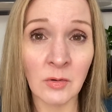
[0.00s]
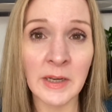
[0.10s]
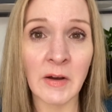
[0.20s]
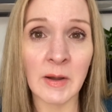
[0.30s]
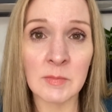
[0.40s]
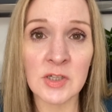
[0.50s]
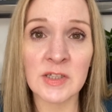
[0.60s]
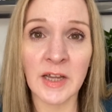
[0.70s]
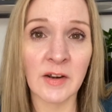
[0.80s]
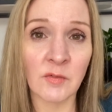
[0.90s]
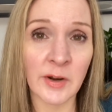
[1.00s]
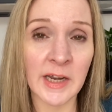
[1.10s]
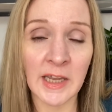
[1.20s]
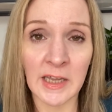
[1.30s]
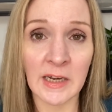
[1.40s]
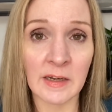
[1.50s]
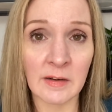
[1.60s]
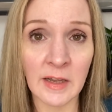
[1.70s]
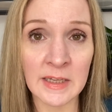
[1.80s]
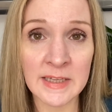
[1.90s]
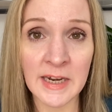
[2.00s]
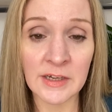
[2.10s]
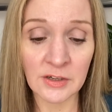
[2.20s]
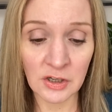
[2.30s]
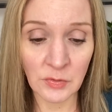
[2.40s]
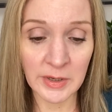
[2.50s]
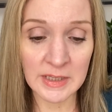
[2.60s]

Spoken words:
Now I'm just kind of ready and excited to do it.